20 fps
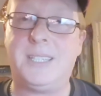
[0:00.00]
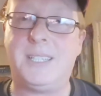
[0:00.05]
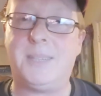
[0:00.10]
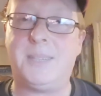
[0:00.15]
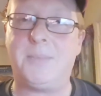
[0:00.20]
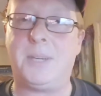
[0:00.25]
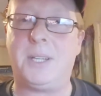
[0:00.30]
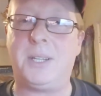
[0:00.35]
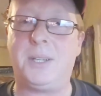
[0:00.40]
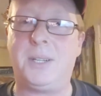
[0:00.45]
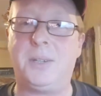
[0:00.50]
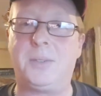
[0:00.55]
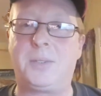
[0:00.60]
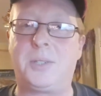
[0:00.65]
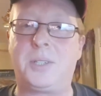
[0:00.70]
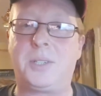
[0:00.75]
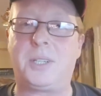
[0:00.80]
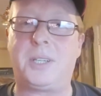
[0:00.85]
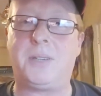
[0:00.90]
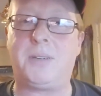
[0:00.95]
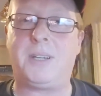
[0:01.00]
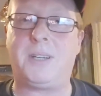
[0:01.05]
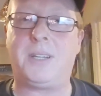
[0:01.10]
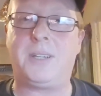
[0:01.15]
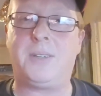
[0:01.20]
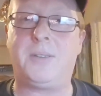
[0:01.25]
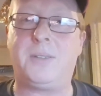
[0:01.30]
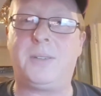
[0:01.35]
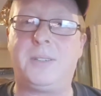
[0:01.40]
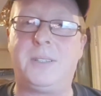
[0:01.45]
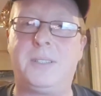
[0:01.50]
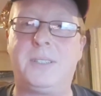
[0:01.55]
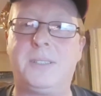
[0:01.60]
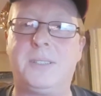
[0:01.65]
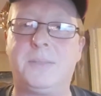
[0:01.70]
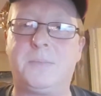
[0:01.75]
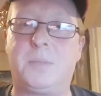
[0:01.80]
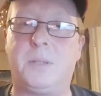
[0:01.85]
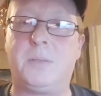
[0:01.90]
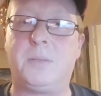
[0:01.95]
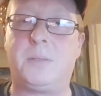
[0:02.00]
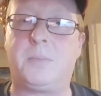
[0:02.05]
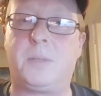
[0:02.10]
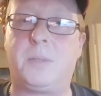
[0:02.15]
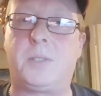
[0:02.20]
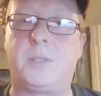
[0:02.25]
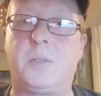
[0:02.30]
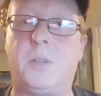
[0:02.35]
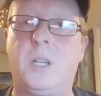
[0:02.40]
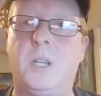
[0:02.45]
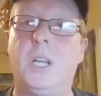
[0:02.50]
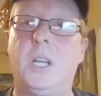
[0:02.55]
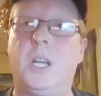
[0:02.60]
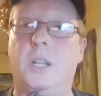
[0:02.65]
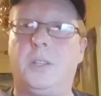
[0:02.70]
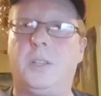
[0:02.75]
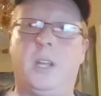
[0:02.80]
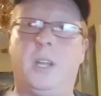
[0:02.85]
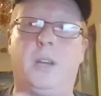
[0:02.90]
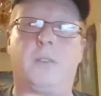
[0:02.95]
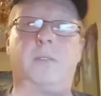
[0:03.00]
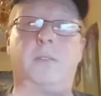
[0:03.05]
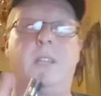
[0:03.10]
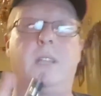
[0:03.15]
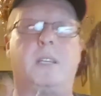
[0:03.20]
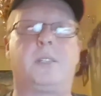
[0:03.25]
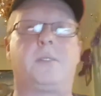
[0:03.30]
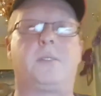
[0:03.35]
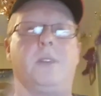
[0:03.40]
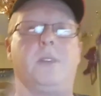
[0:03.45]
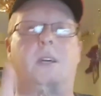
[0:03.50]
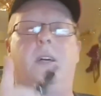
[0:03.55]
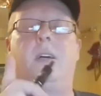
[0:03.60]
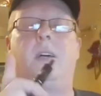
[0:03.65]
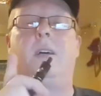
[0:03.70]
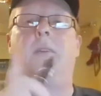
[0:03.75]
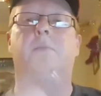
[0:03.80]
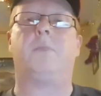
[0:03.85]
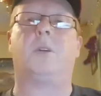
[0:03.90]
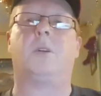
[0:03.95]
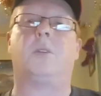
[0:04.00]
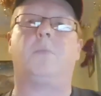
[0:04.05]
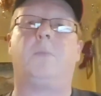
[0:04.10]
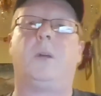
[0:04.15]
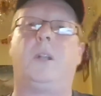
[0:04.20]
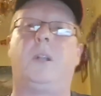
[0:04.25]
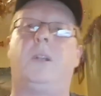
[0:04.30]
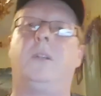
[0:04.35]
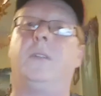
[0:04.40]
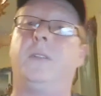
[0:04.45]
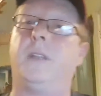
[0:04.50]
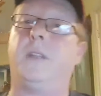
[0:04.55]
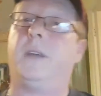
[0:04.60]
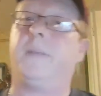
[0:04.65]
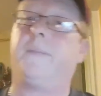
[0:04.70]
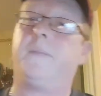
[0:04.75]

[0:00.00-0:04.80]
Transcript: The man who took you out, who burns bristle. No, that's Michael Butler. No.